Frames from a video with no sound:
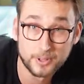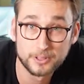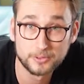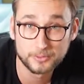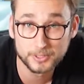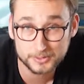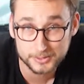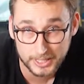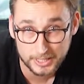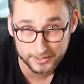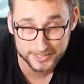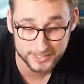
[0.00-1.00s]
But the real
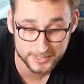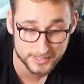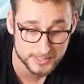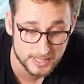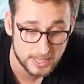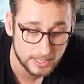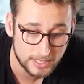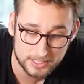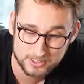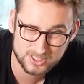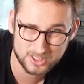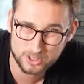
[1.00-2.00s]
secret to this
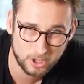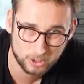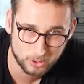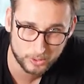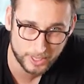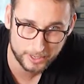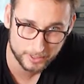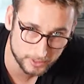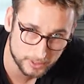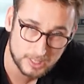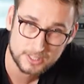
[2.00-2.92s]
is to not look at it.